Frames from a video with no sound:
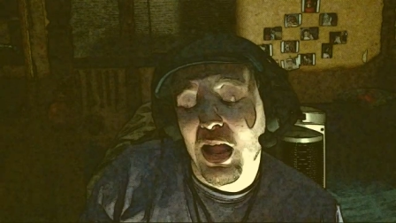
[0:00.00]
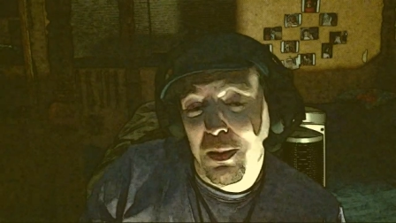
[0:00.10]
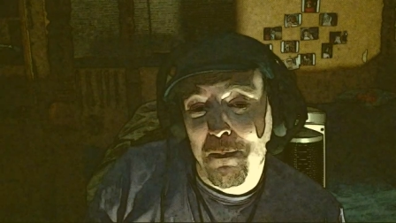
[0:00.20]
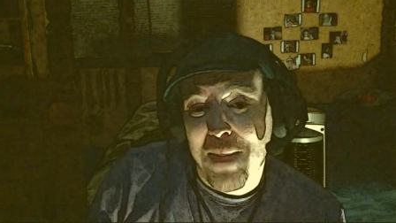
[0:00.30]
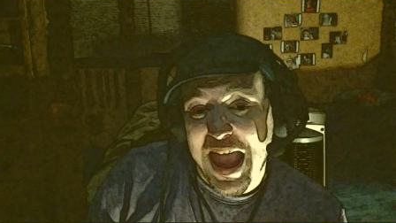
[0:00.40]

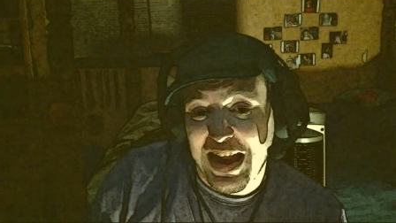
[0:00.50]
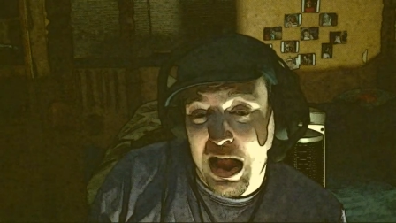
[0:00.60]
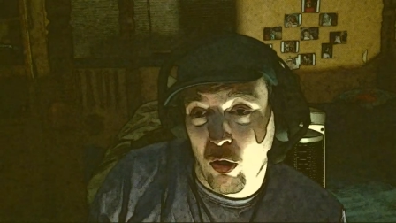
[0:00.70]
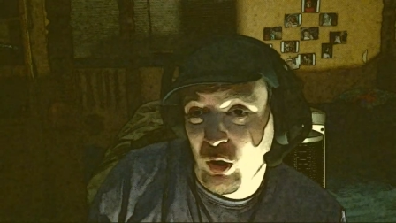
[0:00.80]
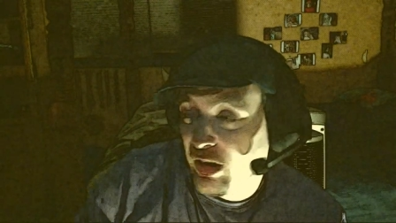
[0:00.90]
like mad
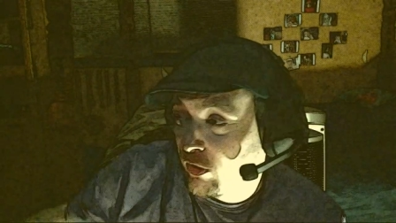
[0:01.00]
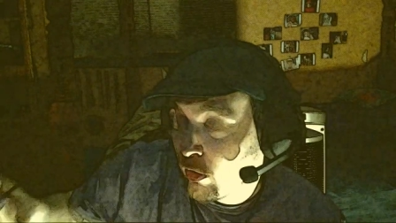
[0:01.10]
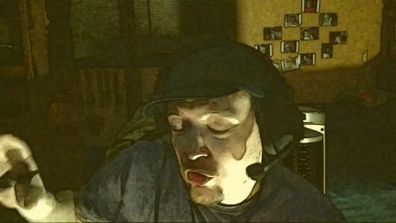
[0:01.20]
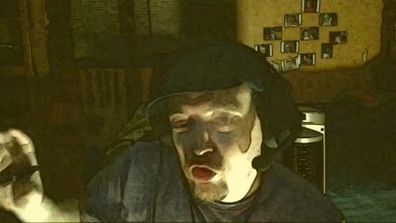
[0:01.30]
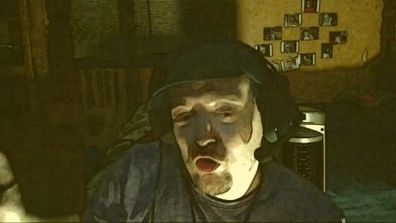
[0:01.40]
out. It's
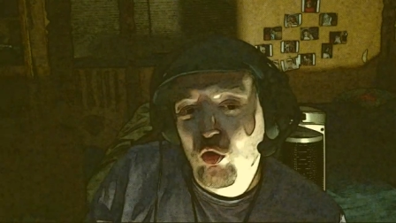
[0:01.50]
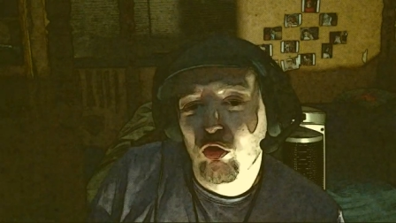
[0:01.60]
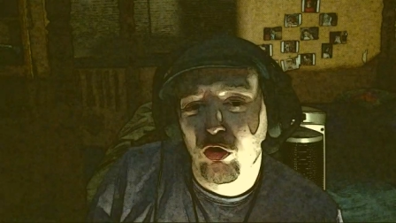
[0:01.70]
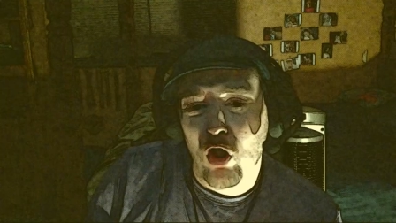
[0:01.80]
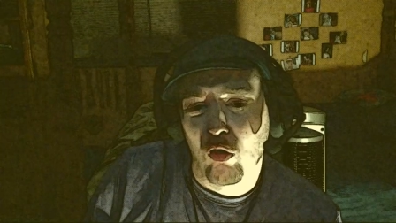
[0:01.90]
a
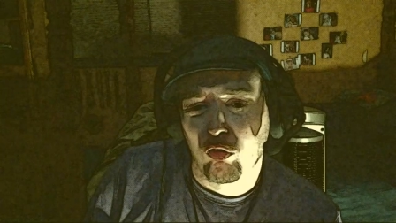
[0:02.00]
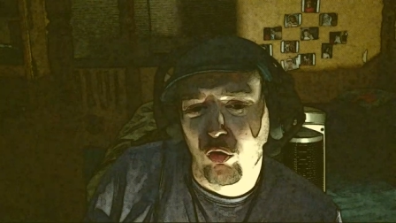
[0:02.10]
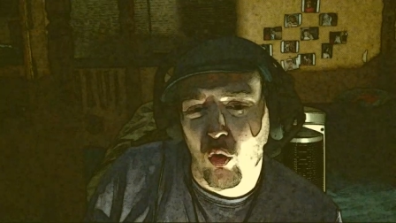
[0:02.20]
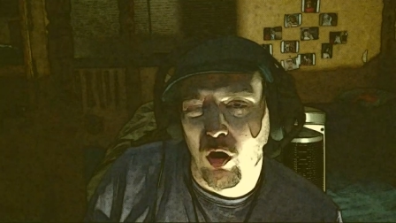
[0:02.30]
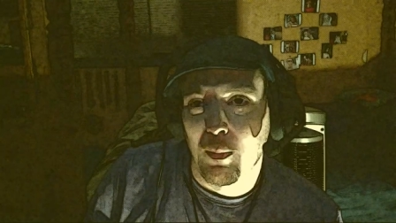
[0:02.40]
huge
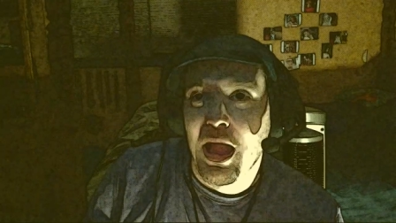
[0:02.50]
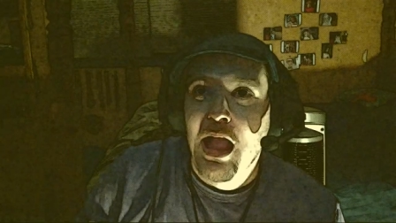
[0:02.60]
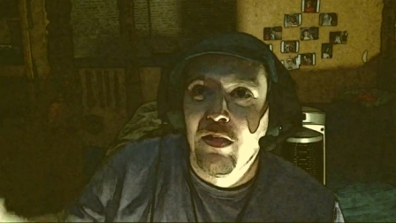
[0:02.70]
snowstorm.